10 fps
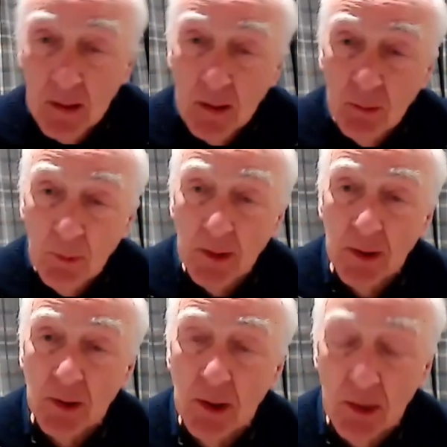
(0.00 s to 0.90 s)
And the word
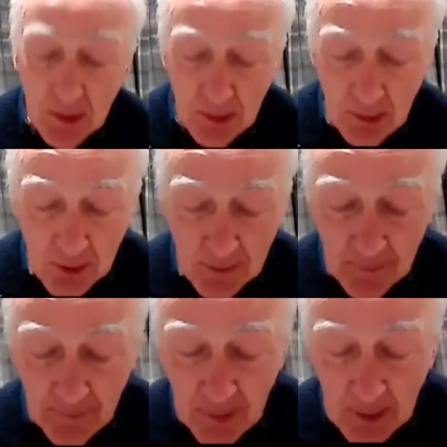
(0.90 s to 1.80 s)
that Jesus used
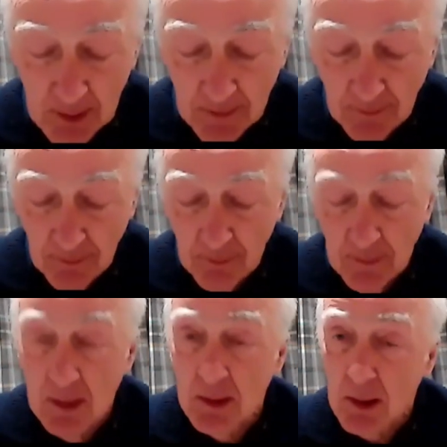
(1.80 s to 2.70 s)
for fear
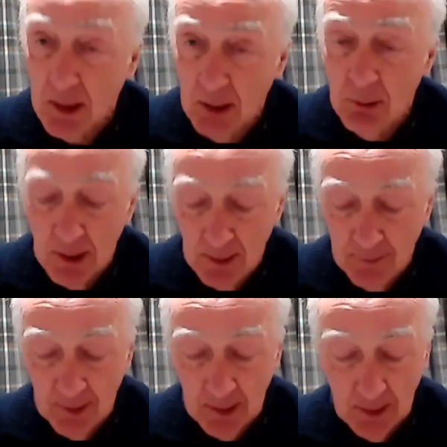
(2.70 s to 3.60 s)
is a cowardly
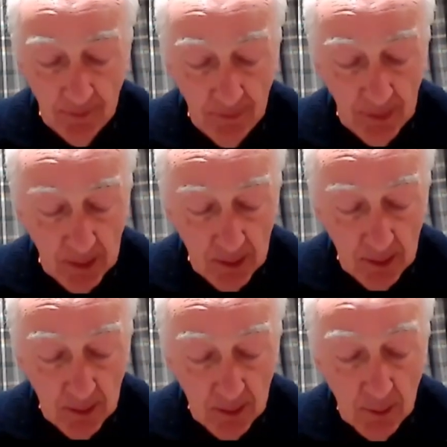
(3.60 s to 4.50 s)
fear.
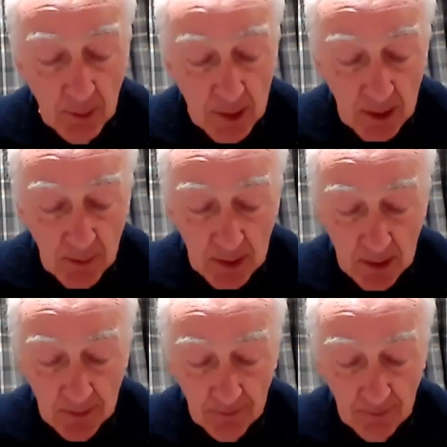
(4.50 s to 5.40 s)
They were
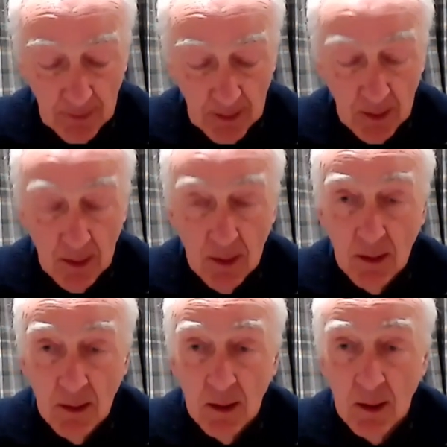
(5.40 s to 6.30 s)
timid
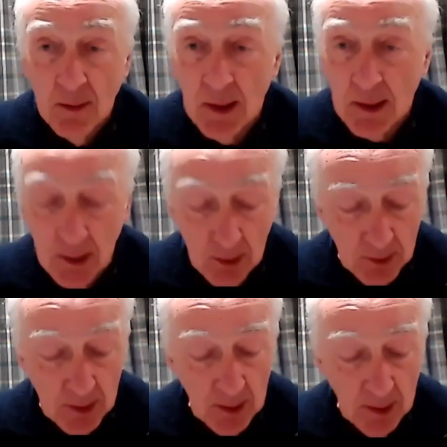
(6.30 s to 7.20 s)
and they had a
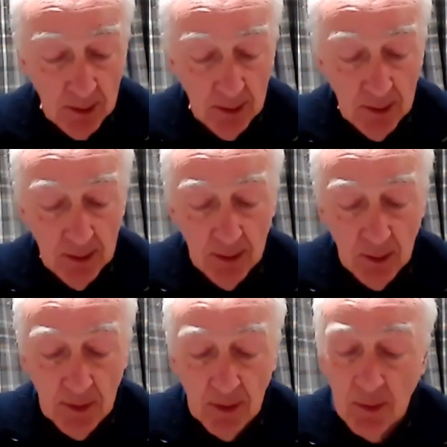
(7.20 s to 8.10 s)
lot to learn
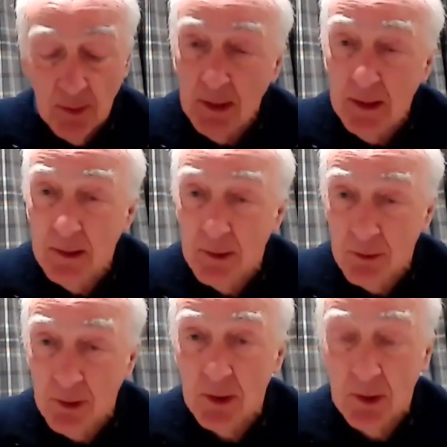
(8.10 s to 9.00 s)
about the need to
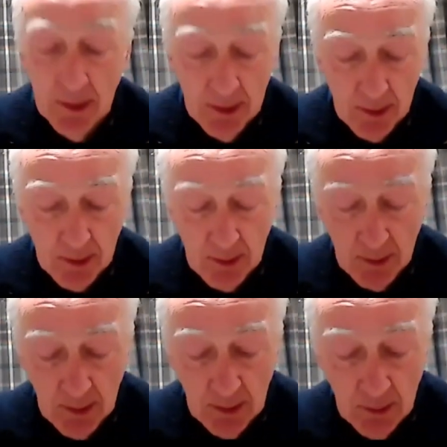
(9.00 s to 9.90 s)
trust
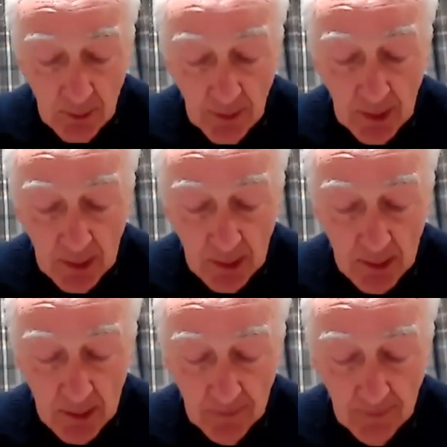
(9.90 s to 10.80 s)
Jesus in all
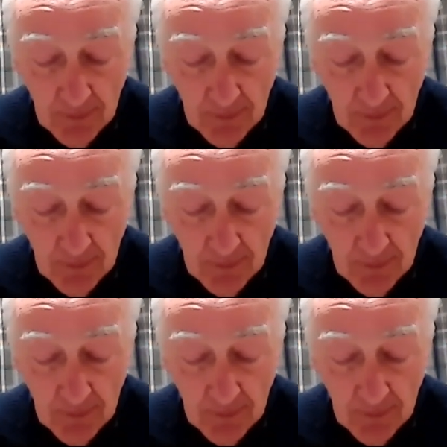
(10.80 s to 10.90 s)
things.